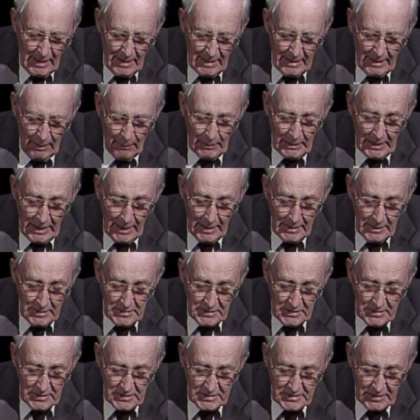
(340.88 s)
Now again, is
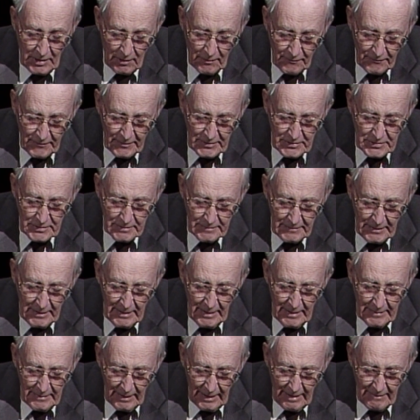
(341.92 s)
this selfish?
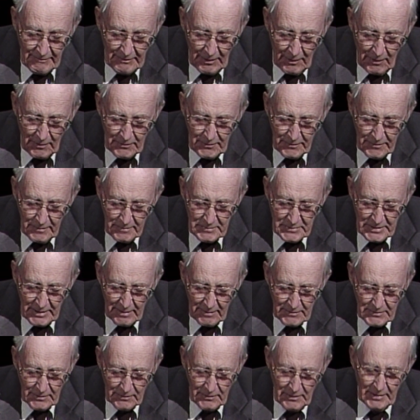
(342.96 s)
They'll have it all to
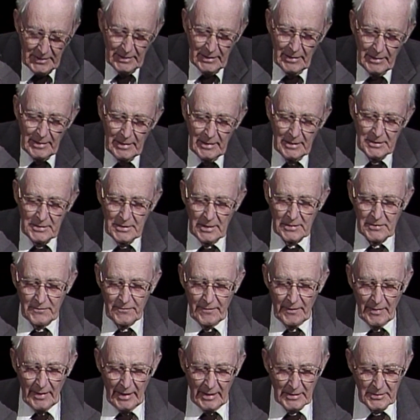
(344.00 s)
themselves. Oh, goody, goody, it's just
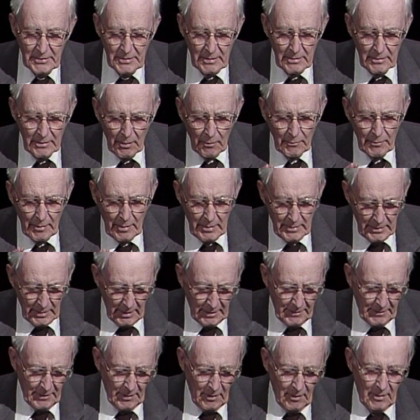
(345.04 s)
for us. No, not
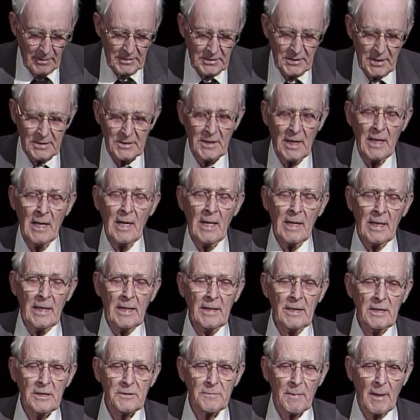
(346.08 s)
at all. He says,
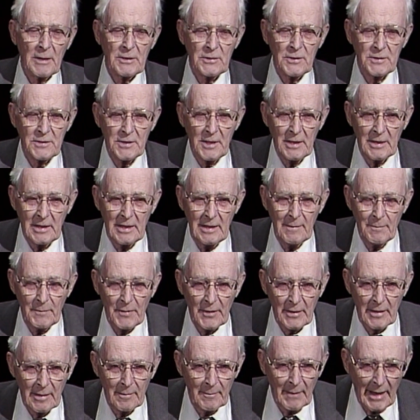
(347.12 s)
inasmuch as they keep the
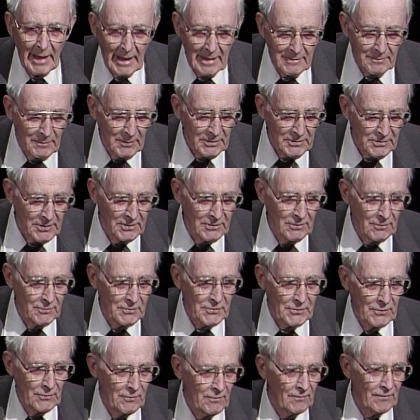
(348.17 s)
commandments, and you'll
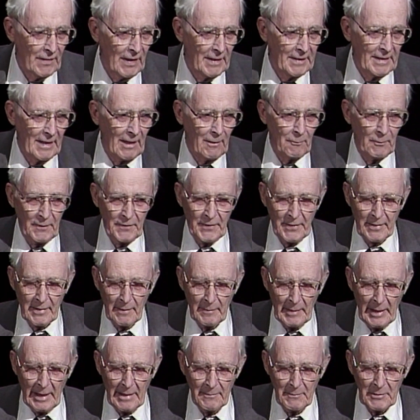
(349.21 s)
soon find out what the
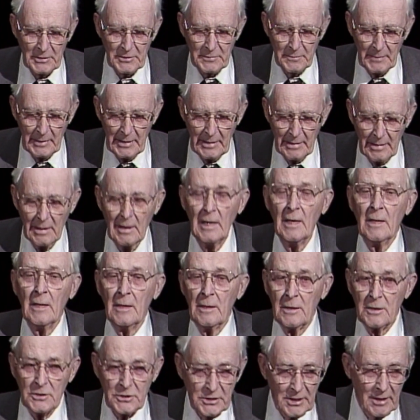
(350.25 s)
commandments mean.
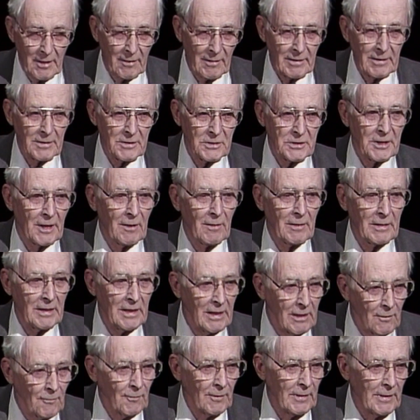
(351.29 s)
Sharing and sharing
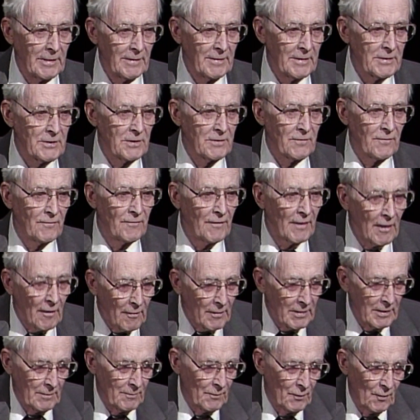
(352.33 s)
equally. This is
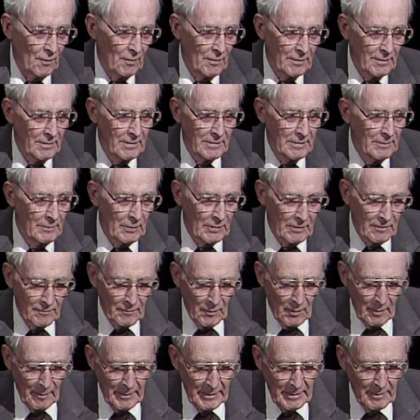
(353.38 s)
very important in the Book of
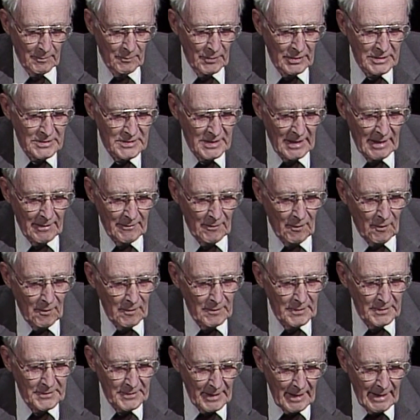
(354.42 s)
Mormon. It brings it out all
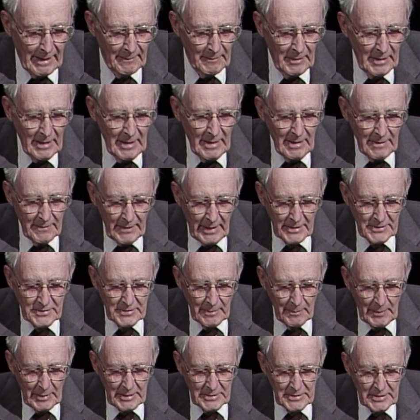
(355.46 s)
the time. That's the
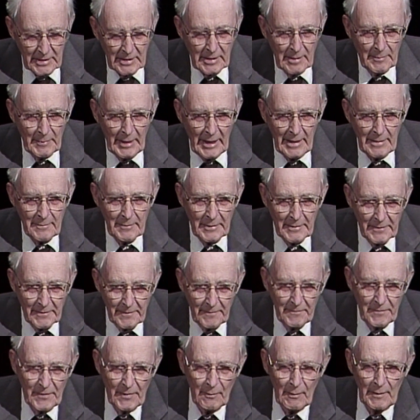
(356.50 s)
basic commandment,
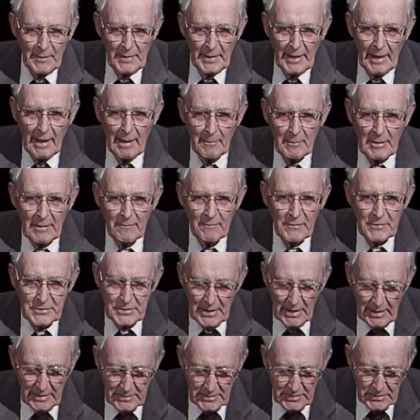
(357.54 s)
the one that Alma
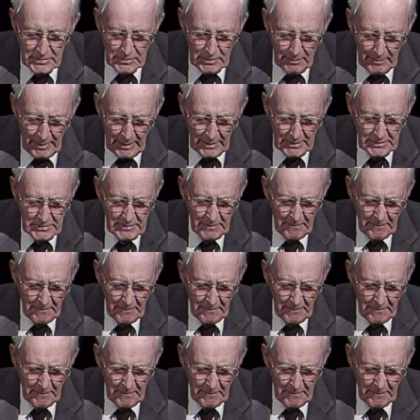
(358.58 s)
emphasizes so much.